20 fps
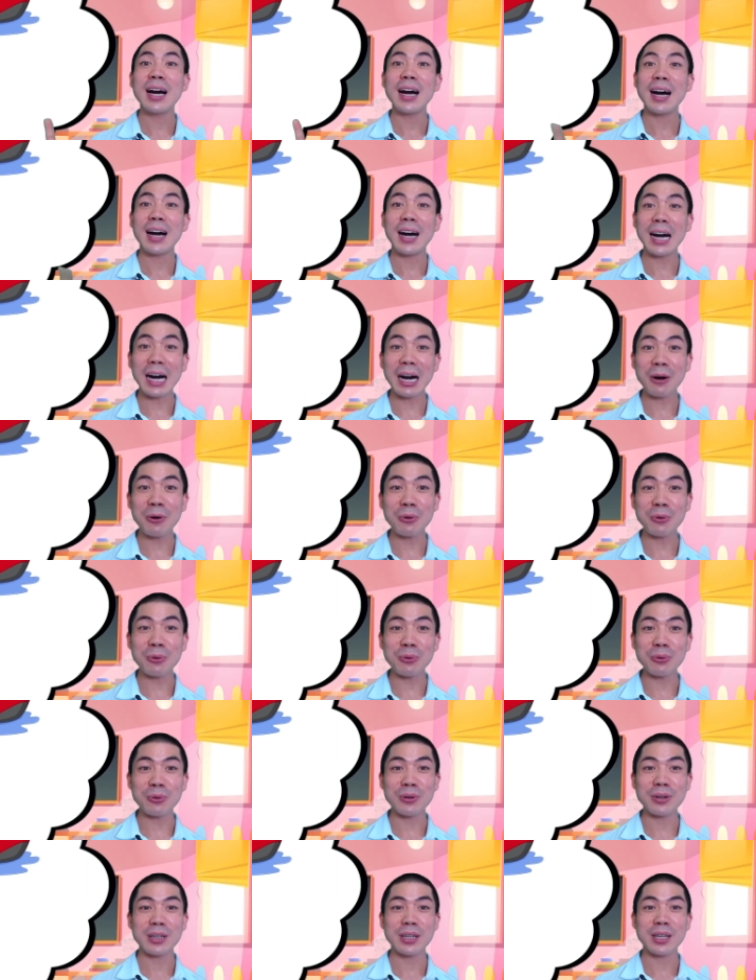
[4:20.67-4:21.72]

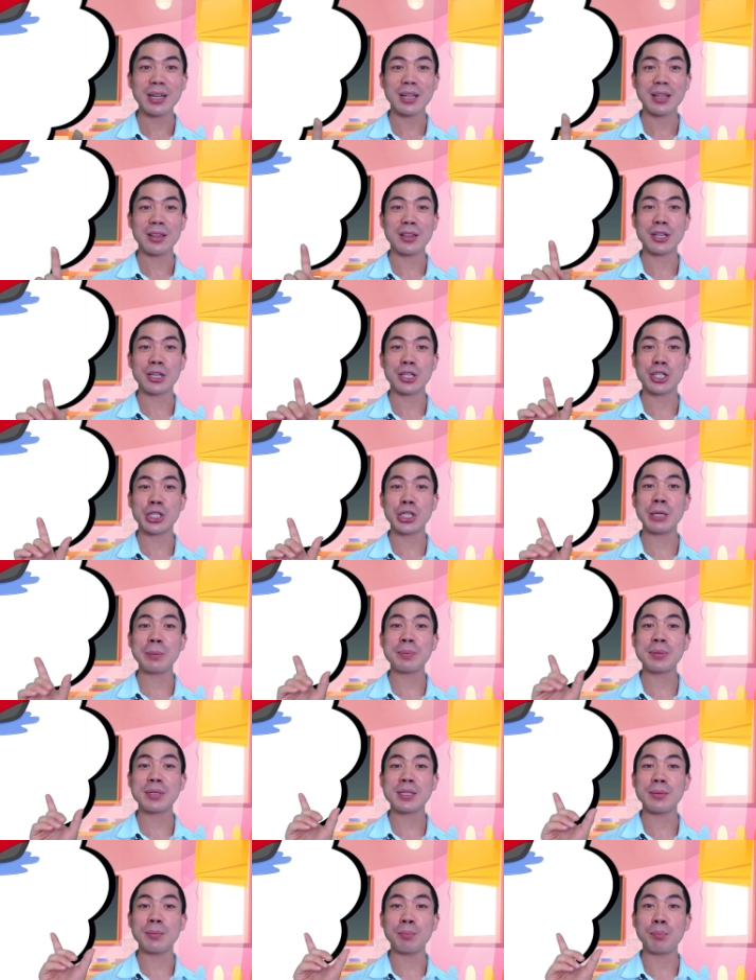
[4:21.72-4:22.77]
How. The
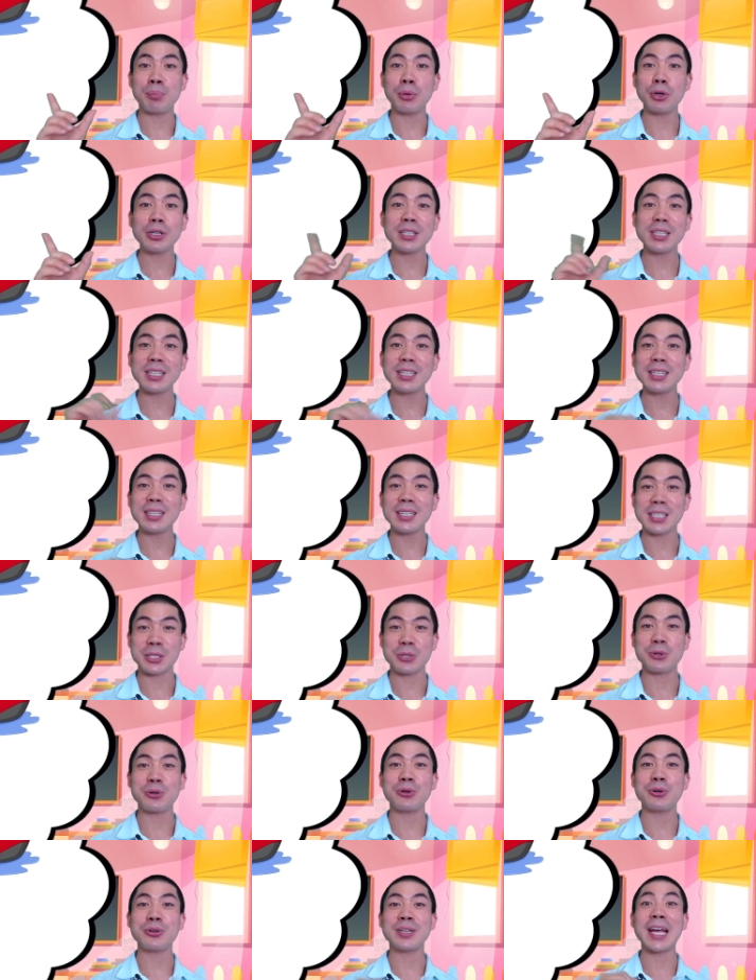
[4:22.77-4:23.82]
ship's body is
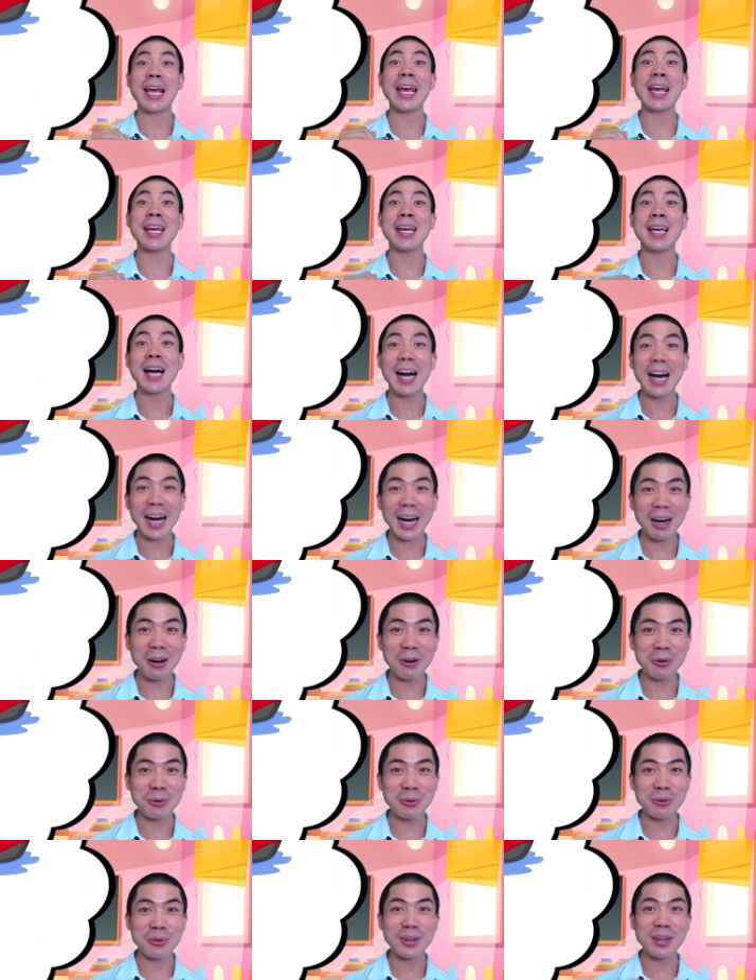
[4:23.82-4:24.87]
called a
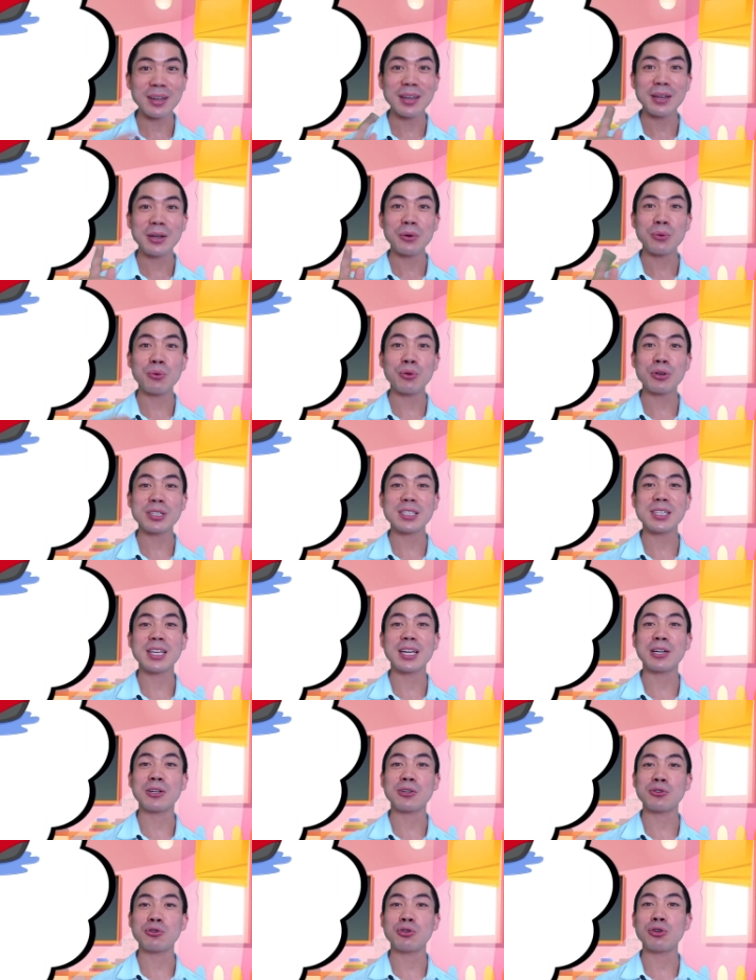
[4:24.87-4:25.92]
hull. What's the
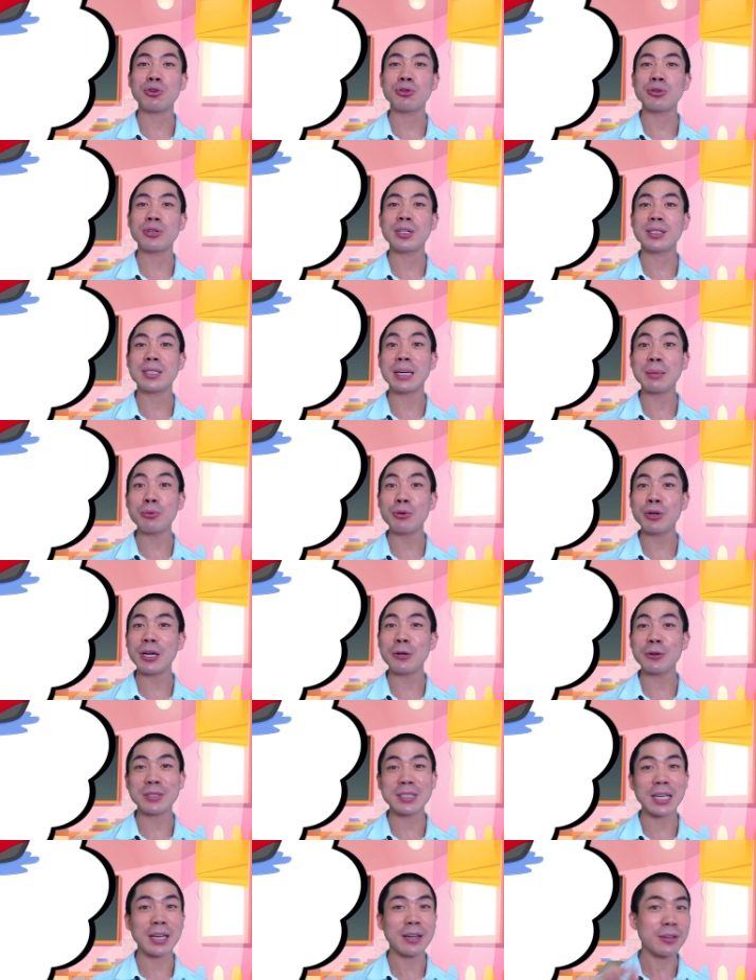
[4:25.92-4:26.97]
controlled double
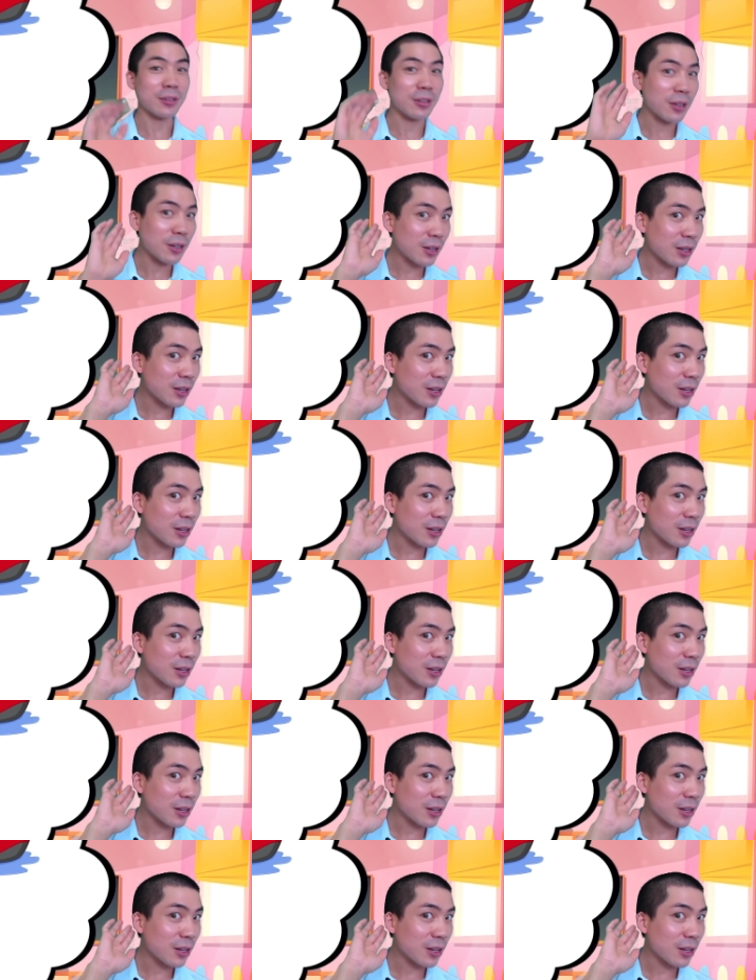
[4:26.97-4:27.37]
L sound?